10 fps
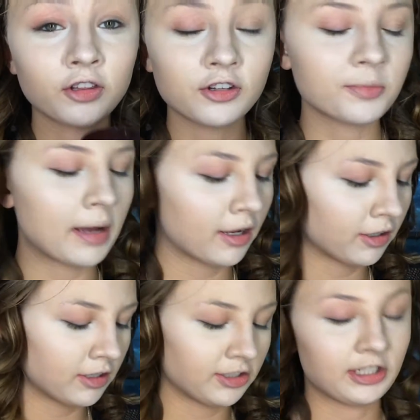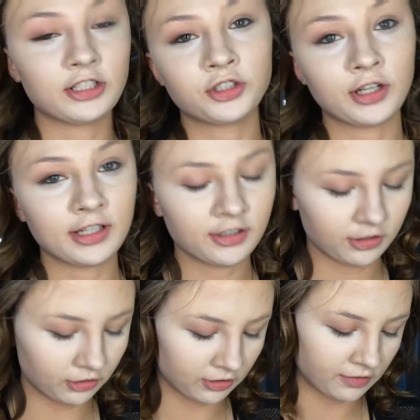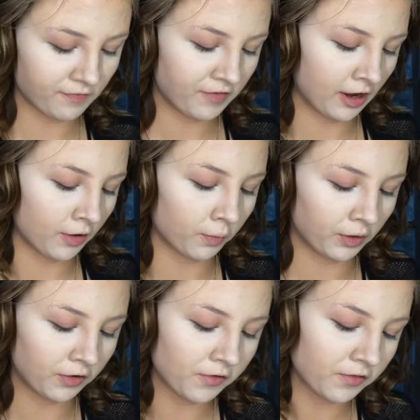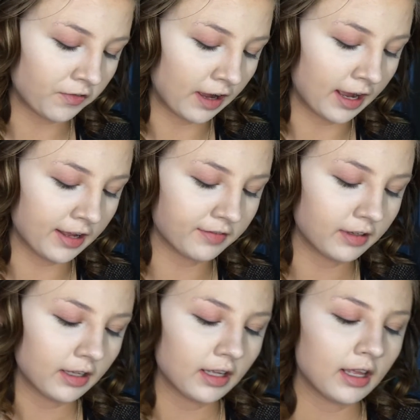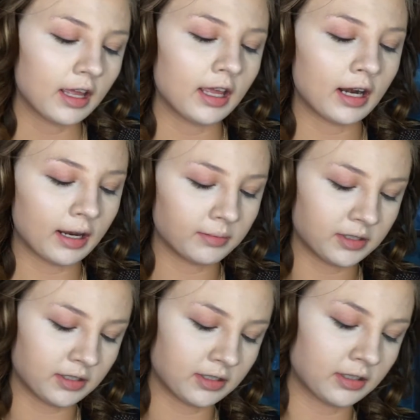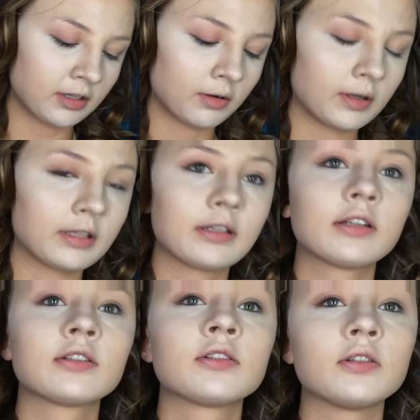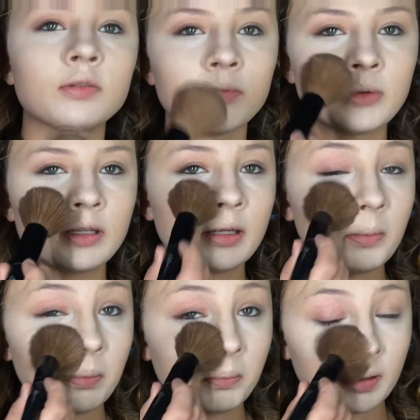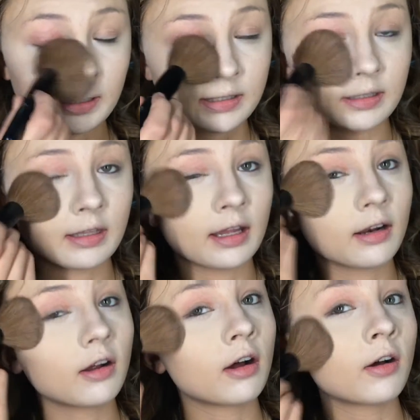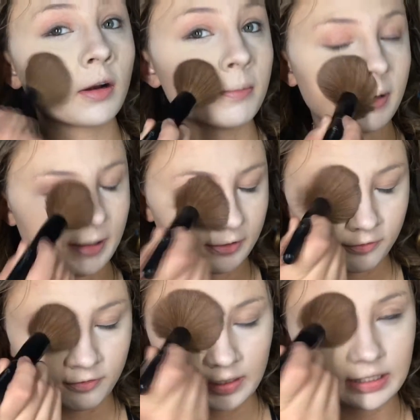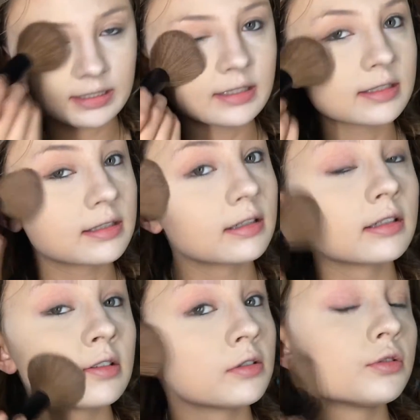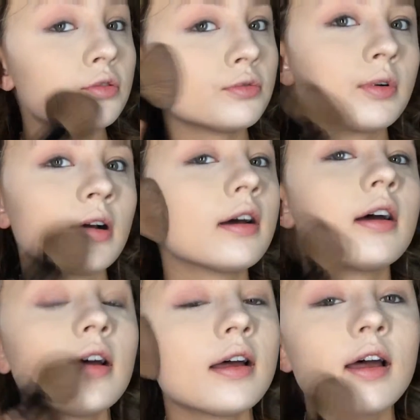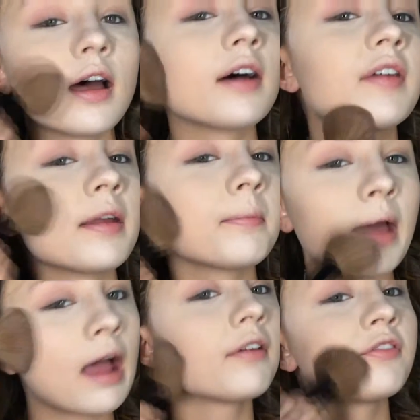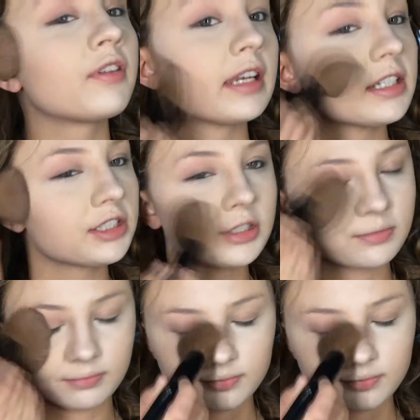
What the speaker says: loose powder in the shade Translucent Fair 105, and I'm just going to be placing that on my face to have a matte finish.